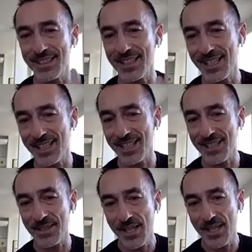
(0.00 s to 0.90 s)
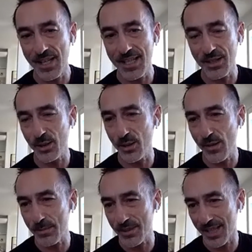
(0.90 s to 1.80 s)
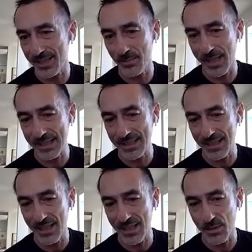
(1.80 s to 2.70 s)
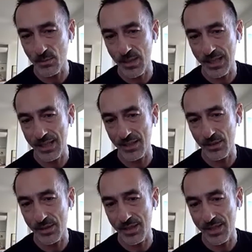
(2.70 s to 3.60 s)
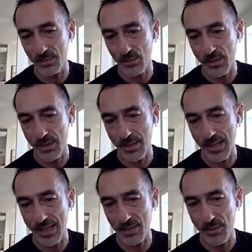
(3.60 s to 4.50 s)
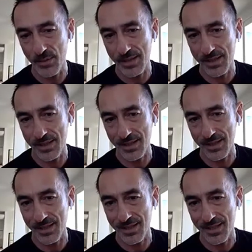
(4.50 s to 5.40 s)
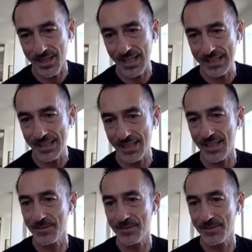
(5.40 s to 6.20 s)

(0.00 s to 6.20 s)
that, uh, the history of abstract painting as well. And you see that we are playing with this uh, idea.